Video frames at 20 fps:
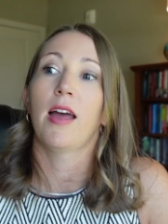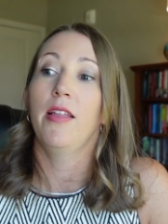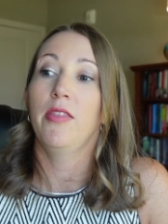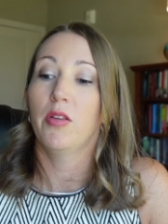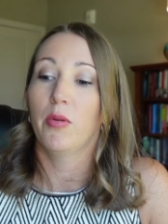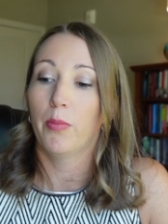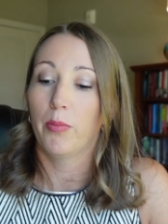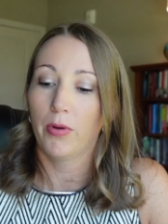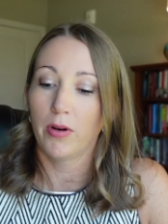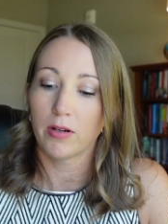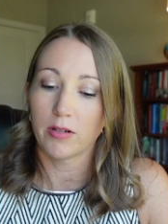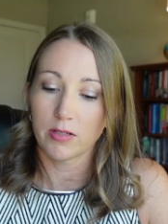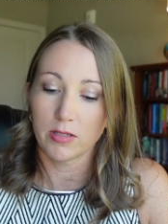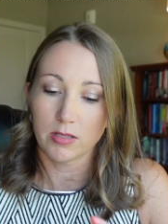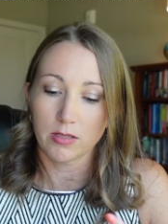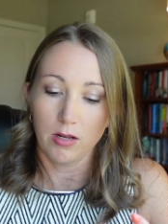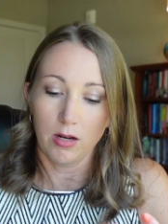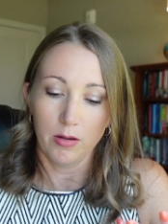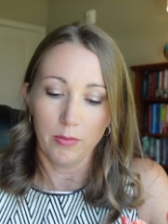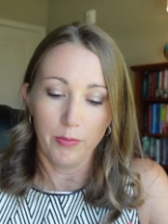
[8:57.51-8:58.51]
And the
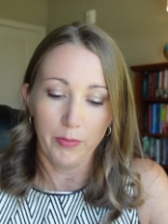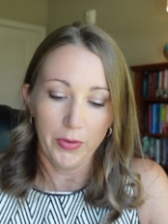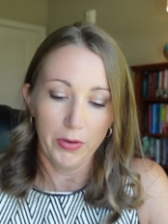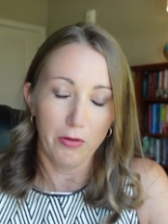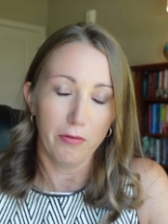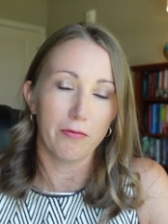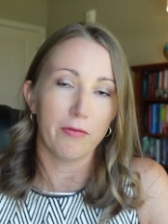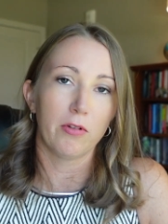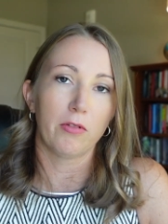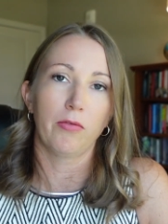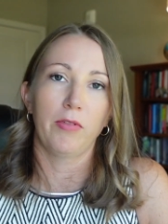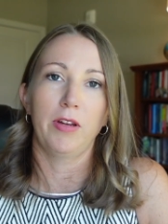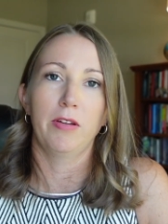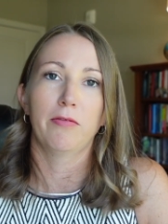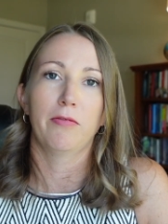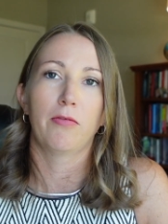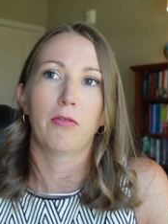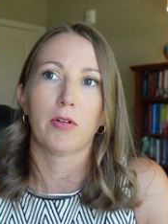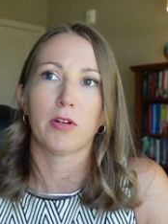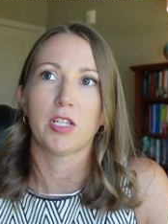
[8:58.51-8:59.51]
books are built for
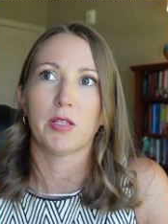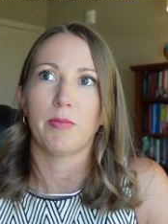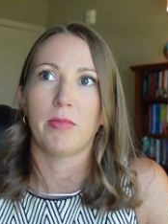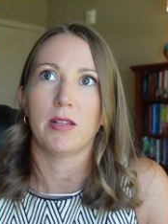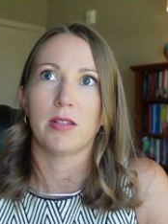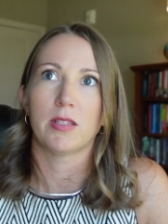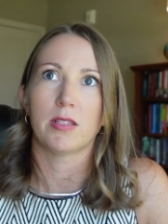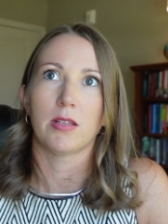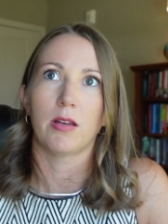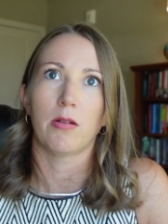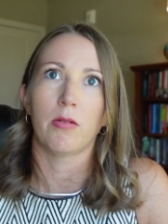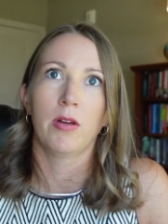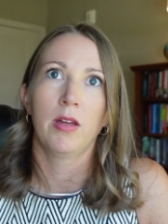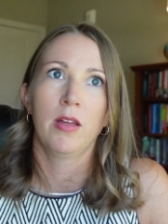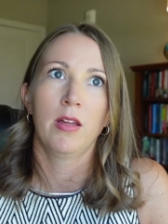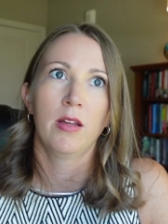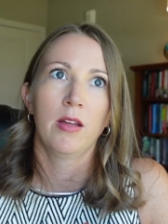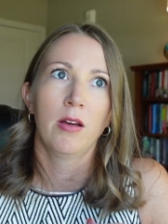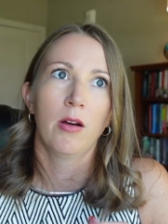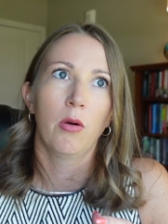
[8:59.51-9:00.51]
reinforcement. So
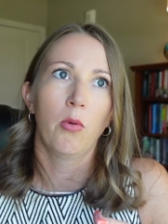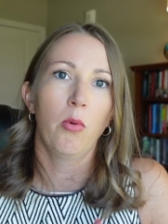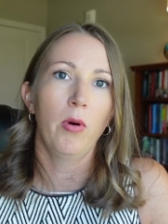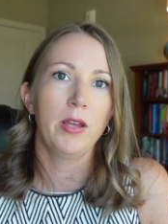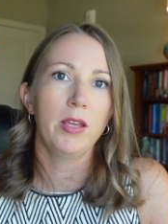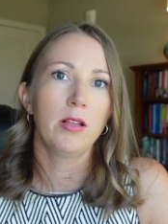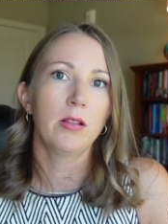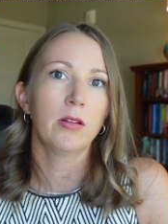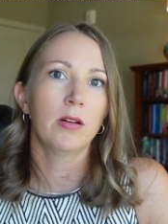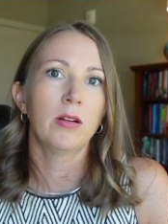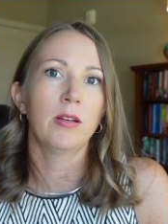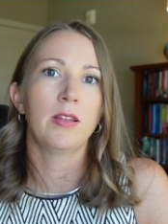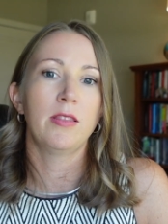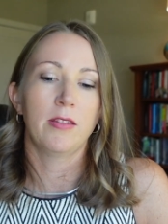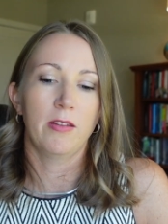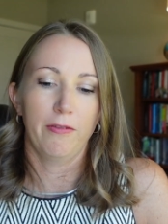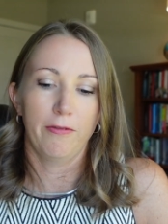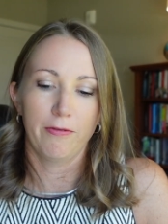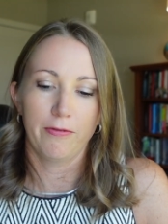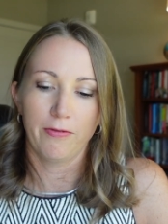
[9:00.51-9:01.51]
what you learn
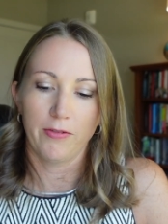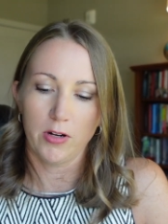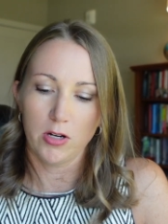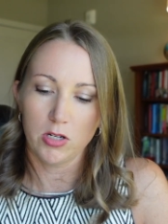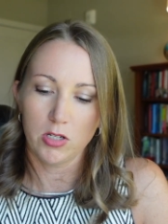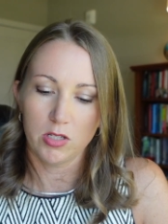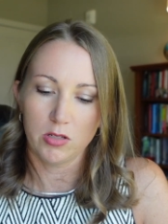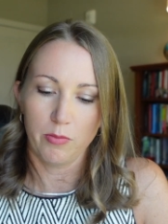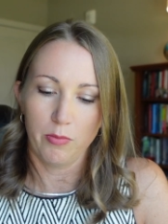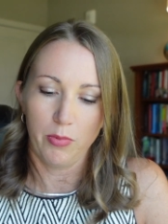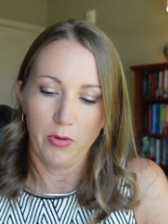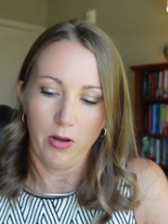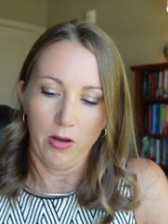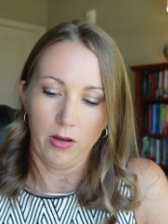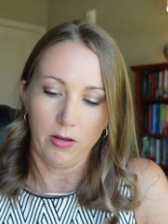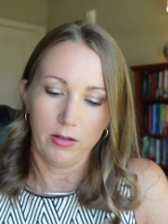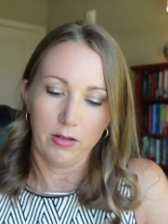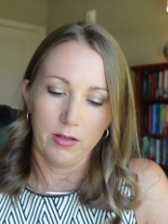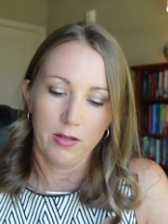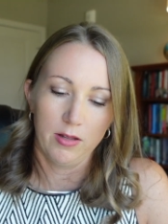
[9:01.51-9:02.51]
in the first
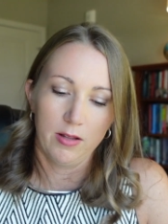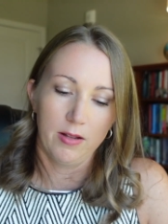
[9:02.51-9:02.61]
book,